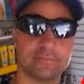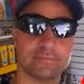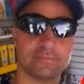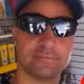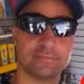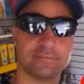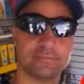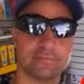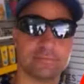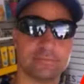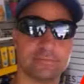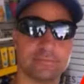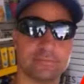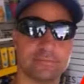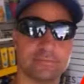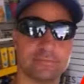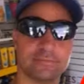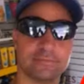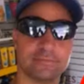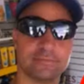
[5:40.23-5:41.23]

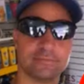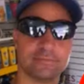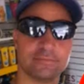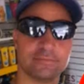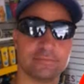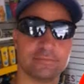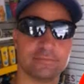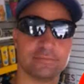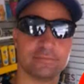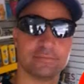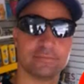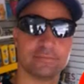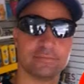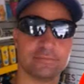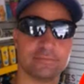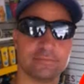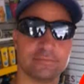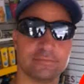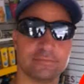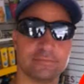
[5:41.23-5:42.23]

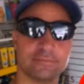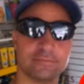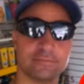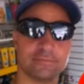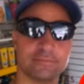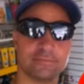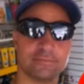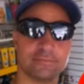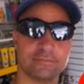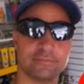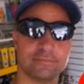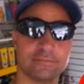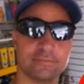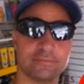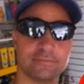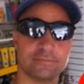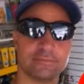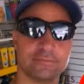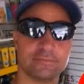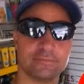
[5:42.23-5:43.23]

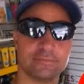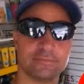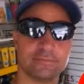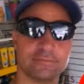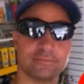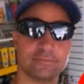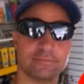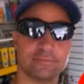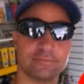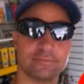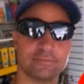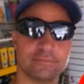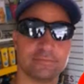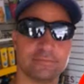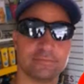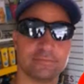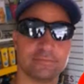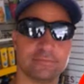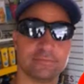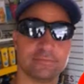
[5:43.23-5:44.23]

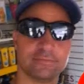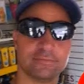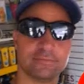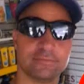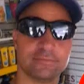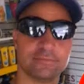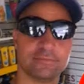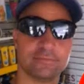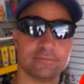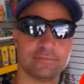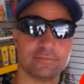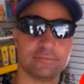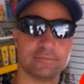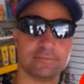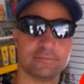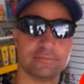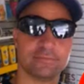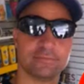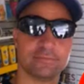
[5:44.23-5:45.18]
[no speech]